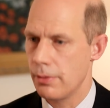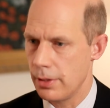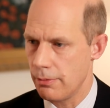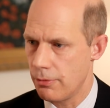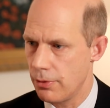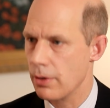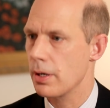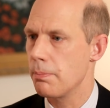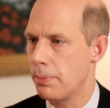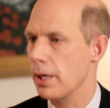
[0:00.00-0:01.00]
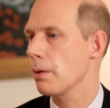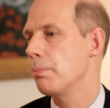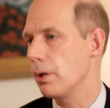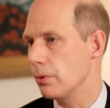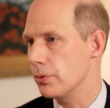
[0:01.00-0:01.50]
very bare
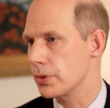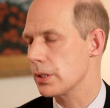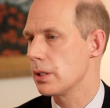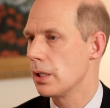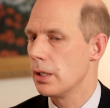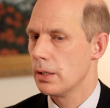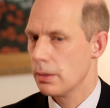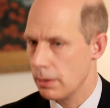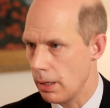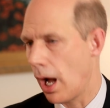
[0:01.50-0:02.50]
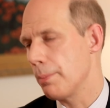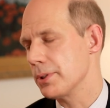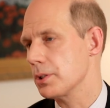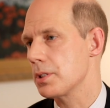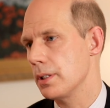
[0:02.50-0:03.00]
bones
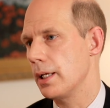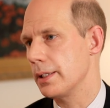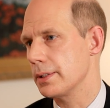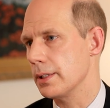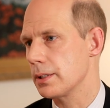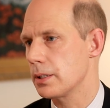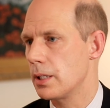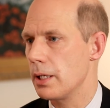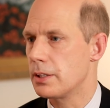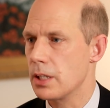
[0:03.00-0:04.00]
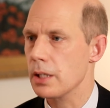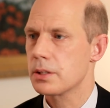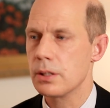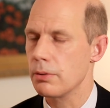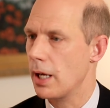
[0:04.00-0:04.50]
opposition that exists. They
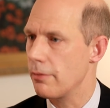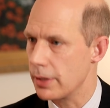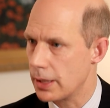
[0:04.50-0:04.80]
just don't have the